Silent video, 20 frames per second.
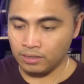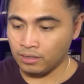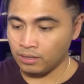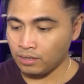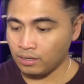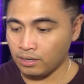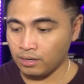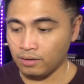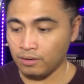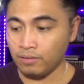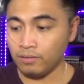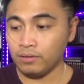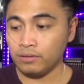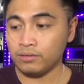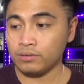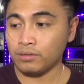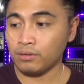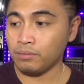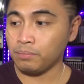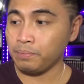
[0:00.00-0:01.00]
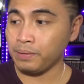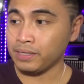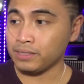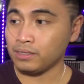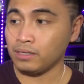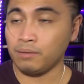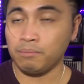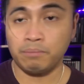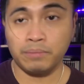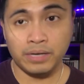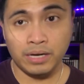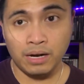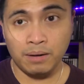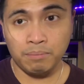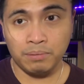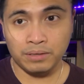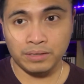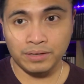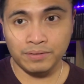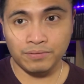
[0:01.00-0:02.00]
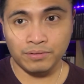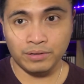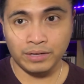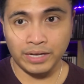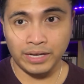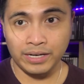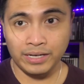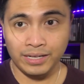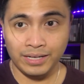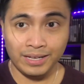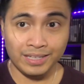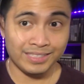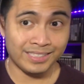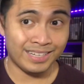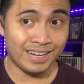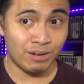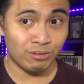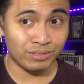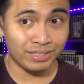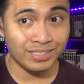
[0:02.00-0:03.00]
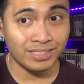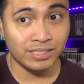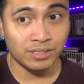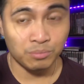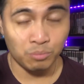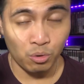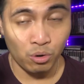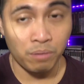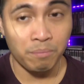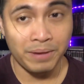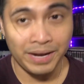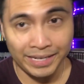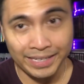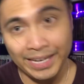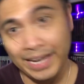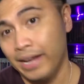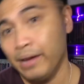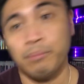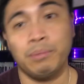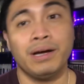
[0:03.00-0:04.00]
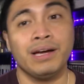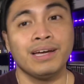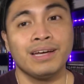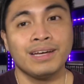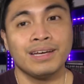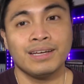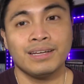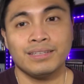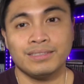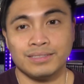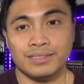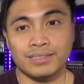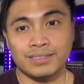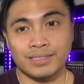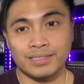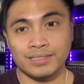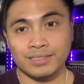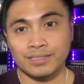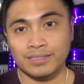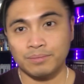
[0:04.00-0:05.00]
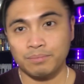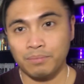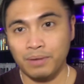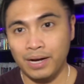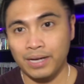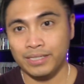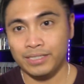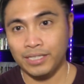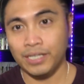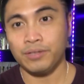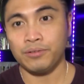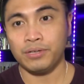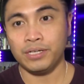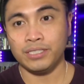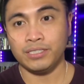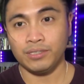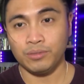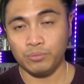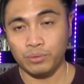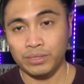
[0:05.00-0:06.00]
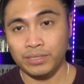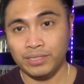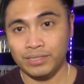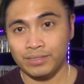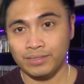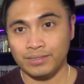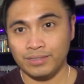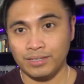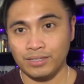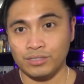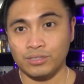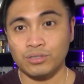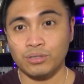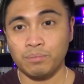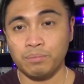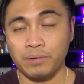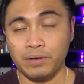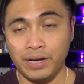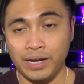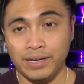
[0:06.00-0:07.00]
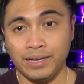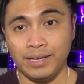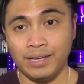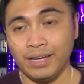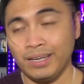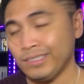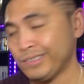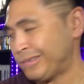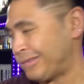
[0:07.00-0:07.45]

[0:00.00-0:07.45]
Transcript: I also picked up Monopoly for the NES. Now, this is more my game. This is my generation, which is the Super NES.